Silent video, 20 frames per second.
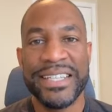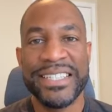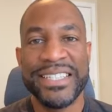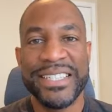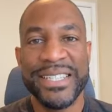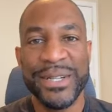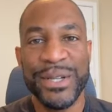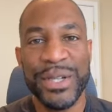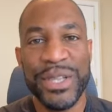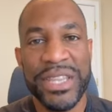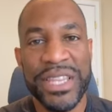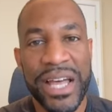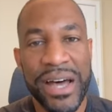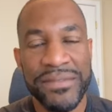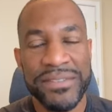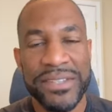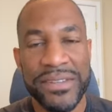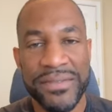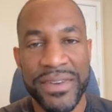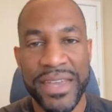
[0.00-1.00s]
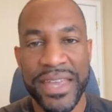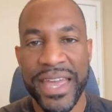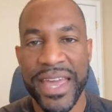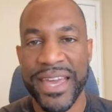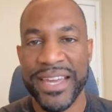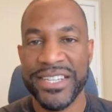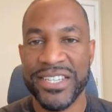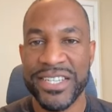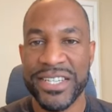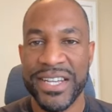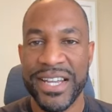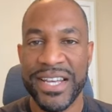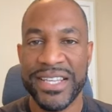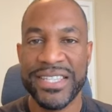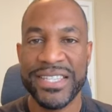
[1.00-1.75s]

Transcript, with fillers: I still love to vacation.